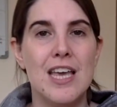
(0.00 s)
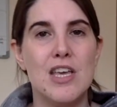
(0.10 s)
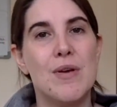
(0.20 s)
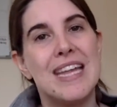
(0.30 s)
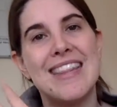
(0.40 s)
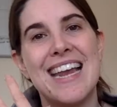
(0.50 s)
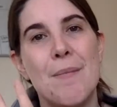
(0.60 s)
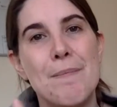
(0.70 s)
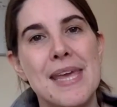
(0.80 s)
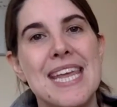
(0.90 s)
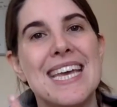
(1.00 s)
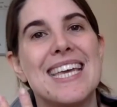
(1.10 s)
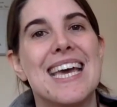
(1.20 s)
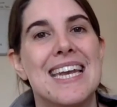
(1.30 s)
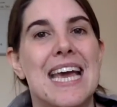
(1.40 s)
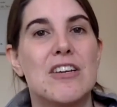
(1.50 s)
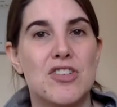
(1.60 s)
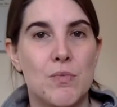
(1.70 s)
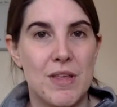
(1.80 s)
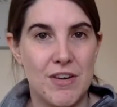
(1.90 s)
You get that immediate
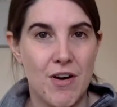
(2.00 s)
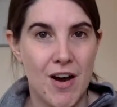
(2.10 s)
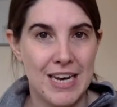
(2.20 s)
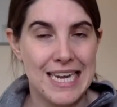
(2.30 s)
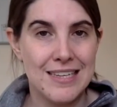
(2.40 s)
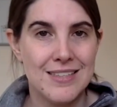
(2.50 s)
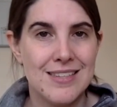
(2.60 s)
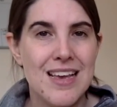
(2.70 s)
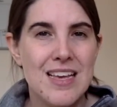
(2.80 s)
connection with your audience.